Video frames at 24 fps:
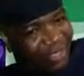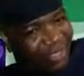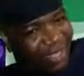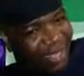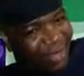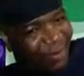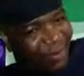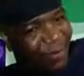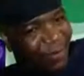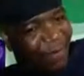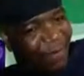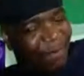A
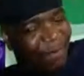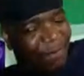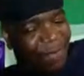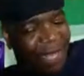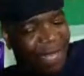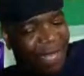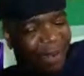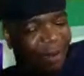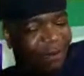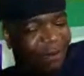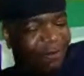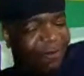
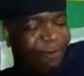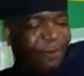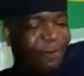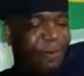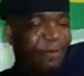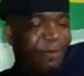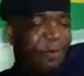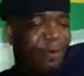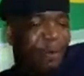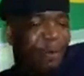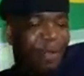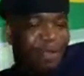lot of
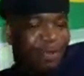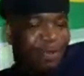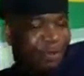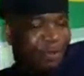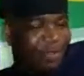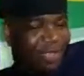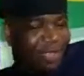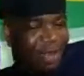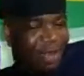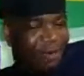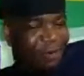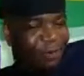people went to
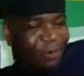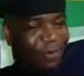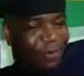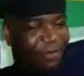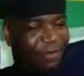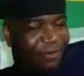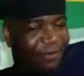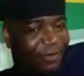ZANU-PF.